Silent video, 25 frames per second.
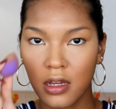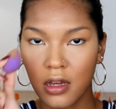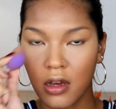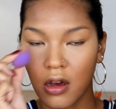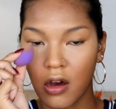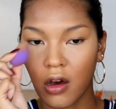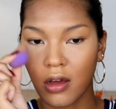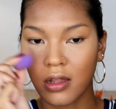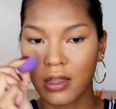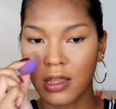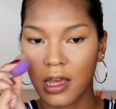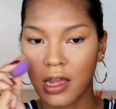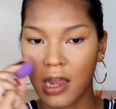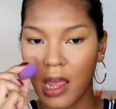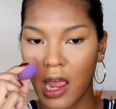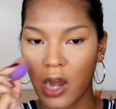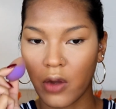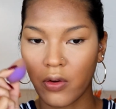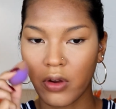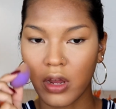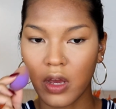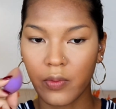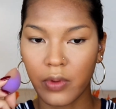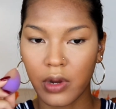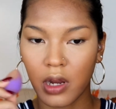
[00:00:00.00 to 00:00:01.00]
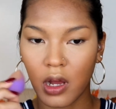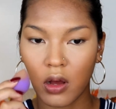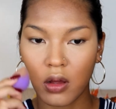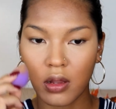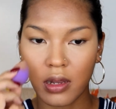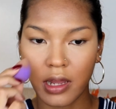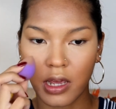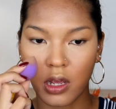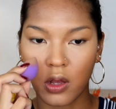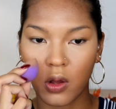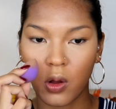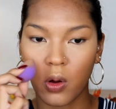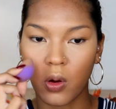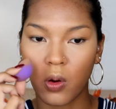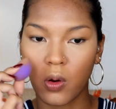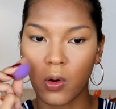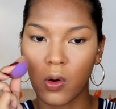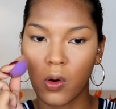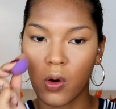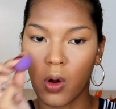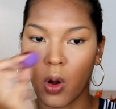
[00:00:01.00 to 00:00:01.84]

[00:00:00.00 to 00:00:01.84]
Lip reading: on that area without like go